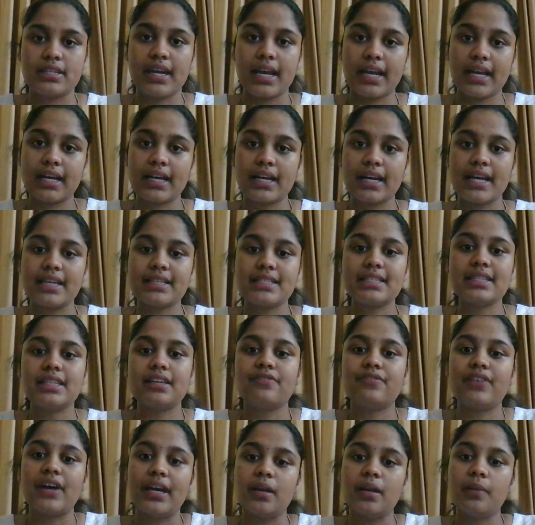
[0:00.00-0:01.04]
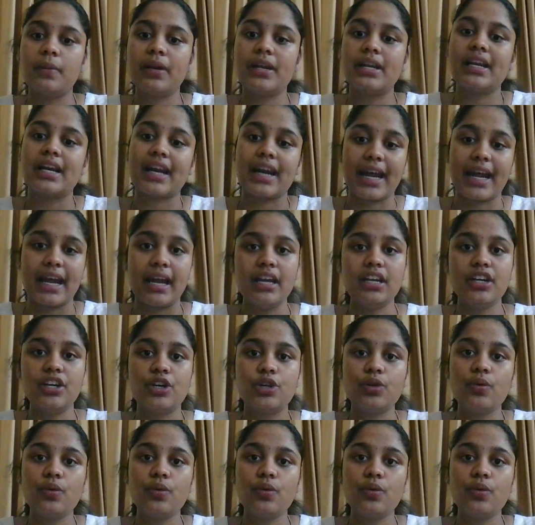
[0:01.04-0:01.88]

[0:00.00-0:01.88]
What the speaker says: recognizing the fundamental right